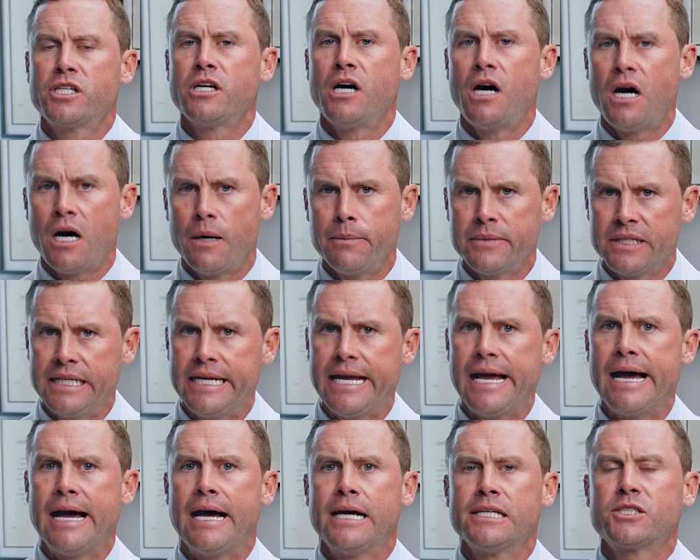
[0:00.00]
commonly
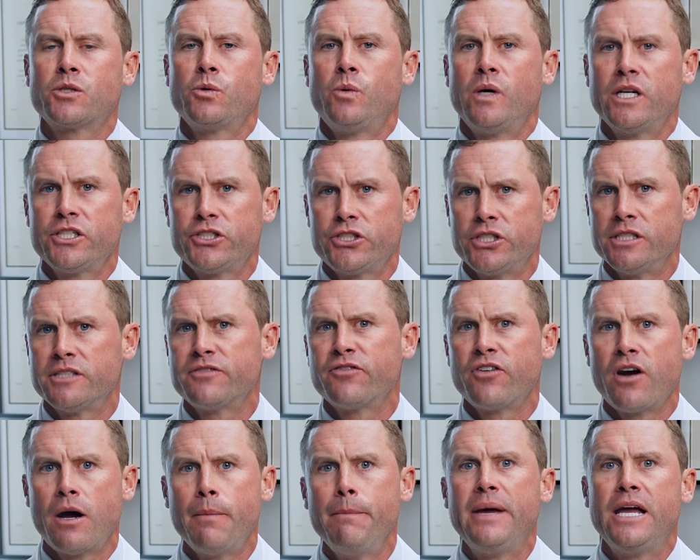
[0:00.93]
asked questions
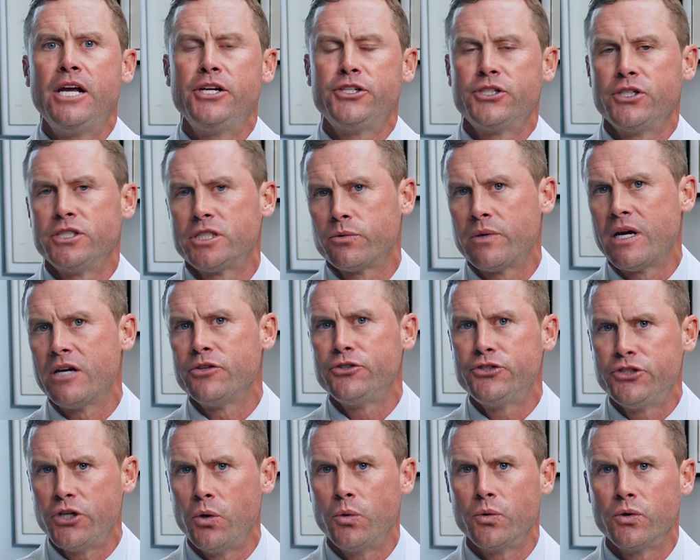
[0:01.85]
from patients
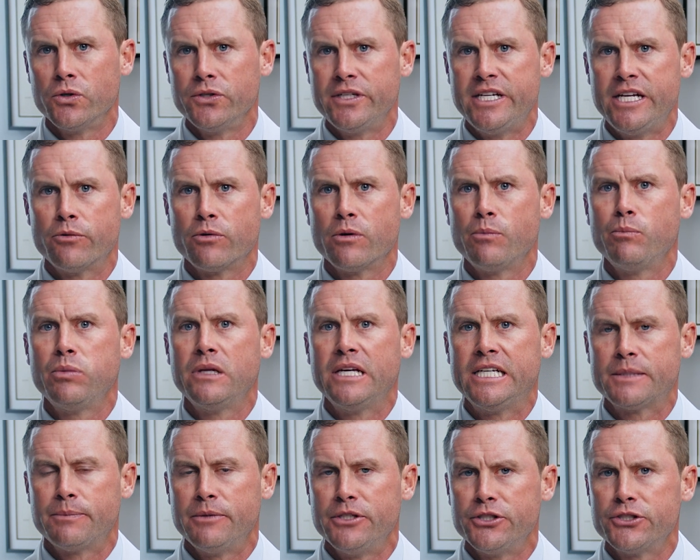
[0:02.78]
around total knee
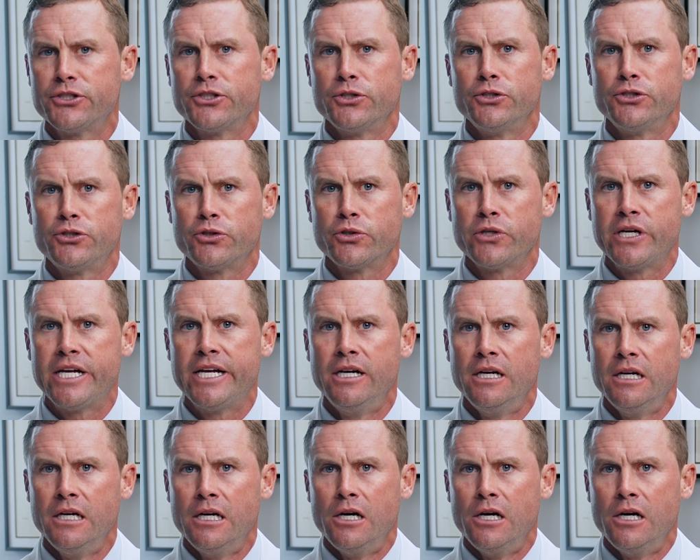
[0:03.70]
replacement surgery,